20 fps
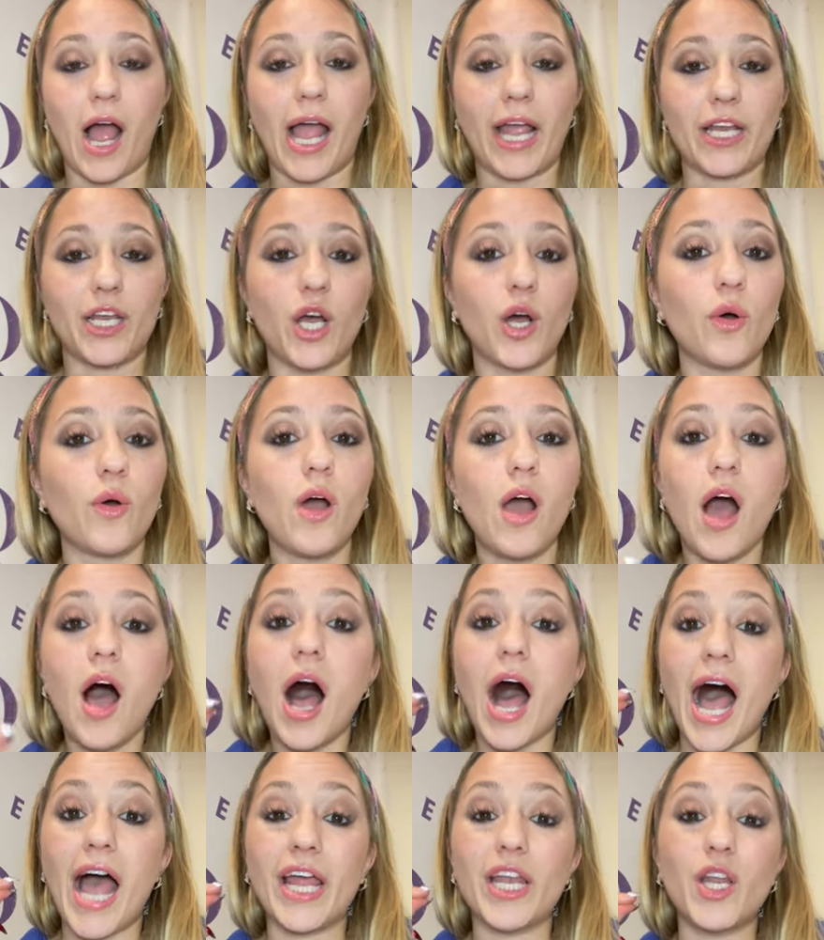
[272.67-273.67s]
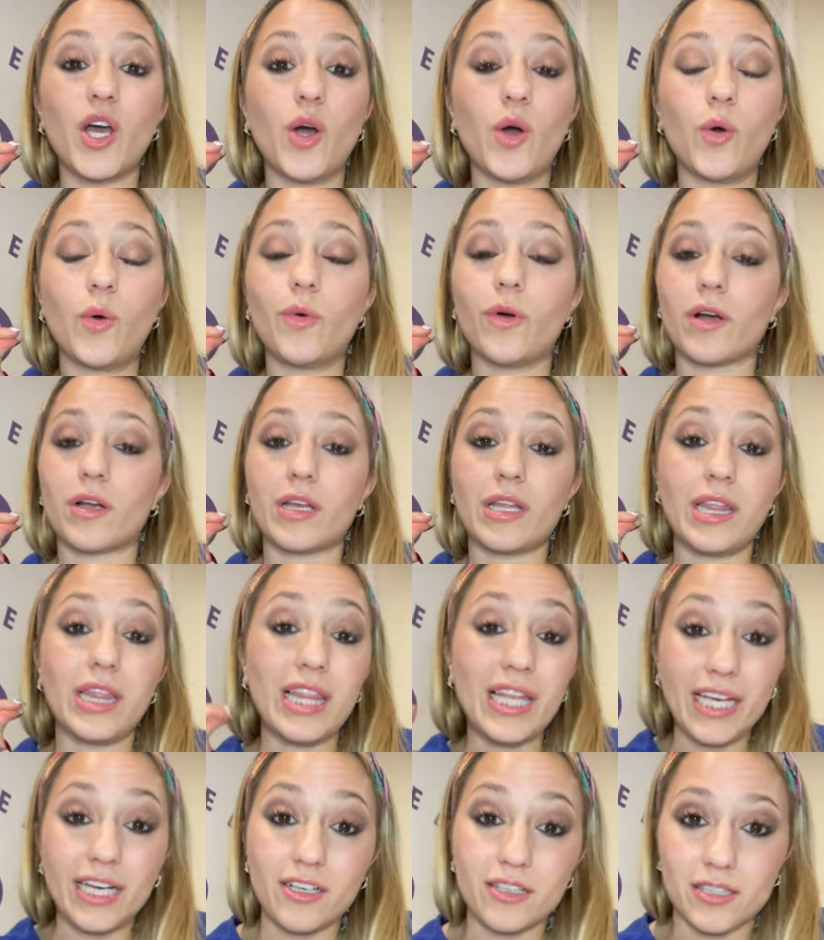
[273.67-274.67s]
I know a
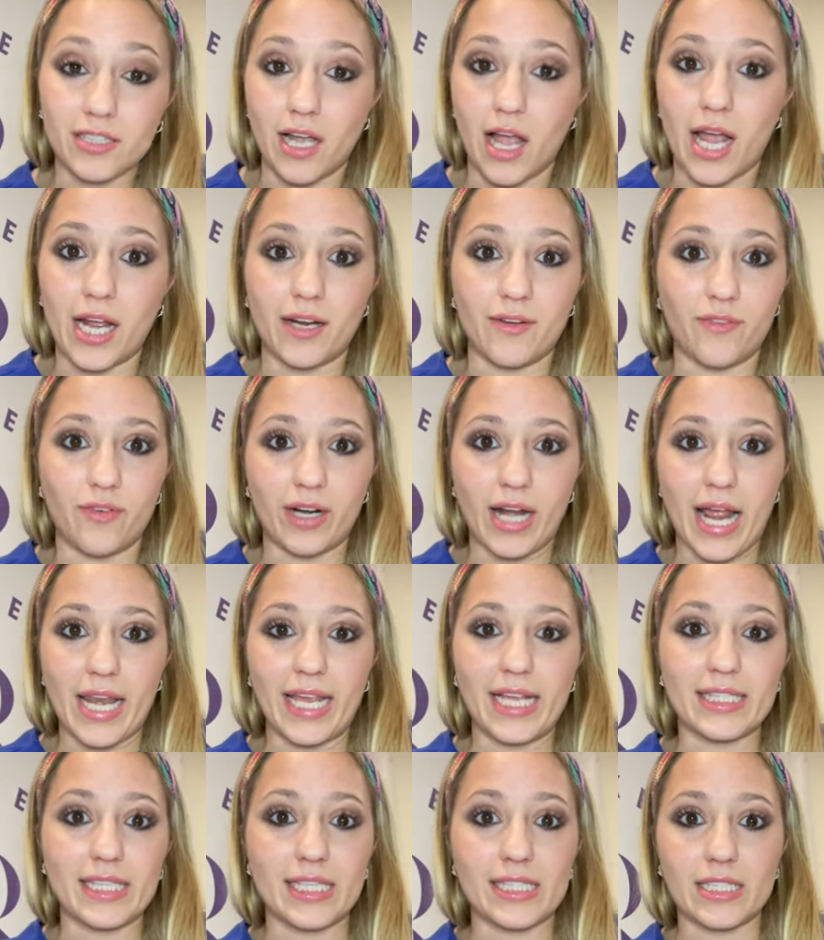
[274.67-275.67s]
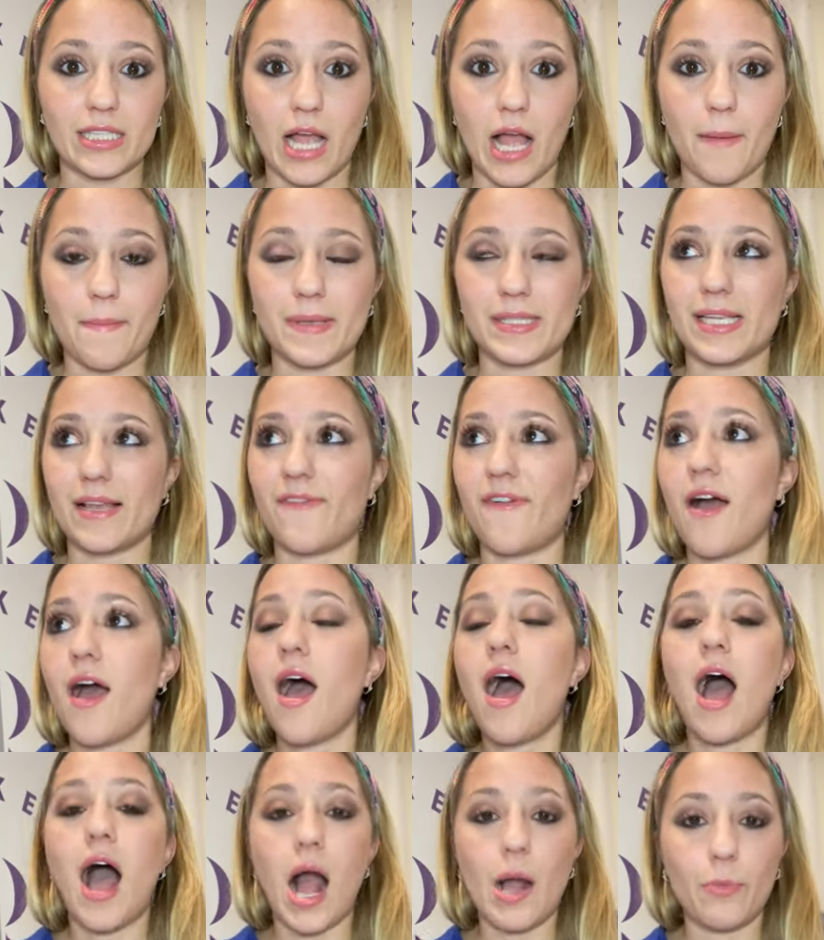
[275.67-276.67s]
clear sign of when I need to stop is if
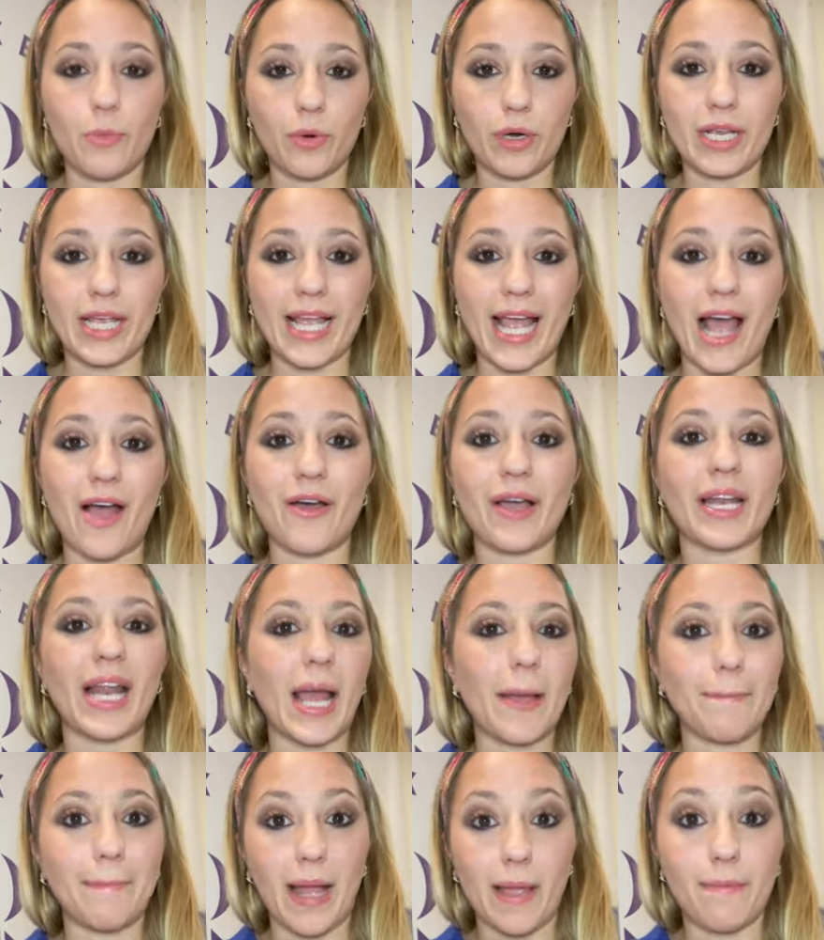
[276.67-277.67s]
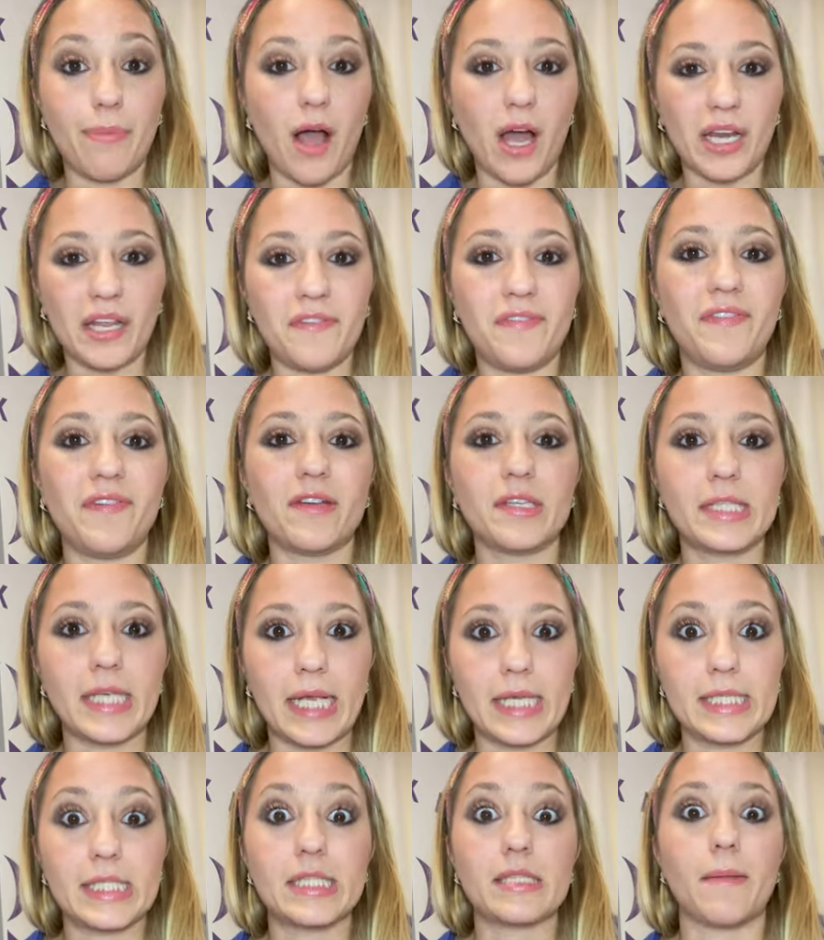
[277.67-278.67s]
I'm working out and my body feels
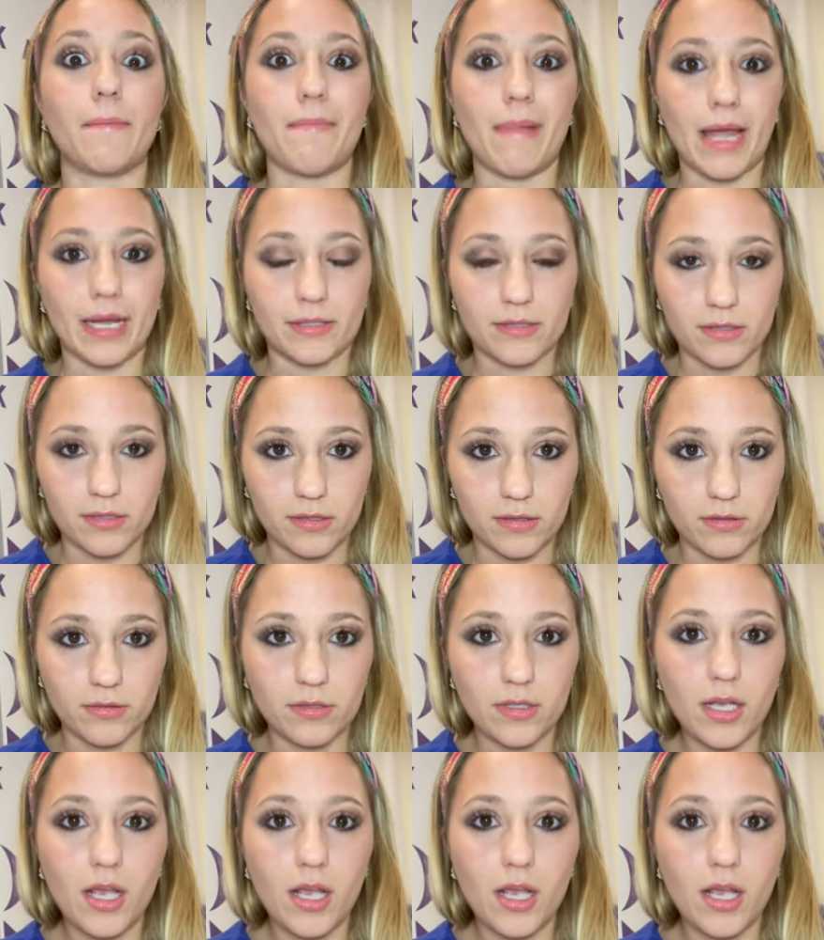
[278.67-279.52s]
like cement.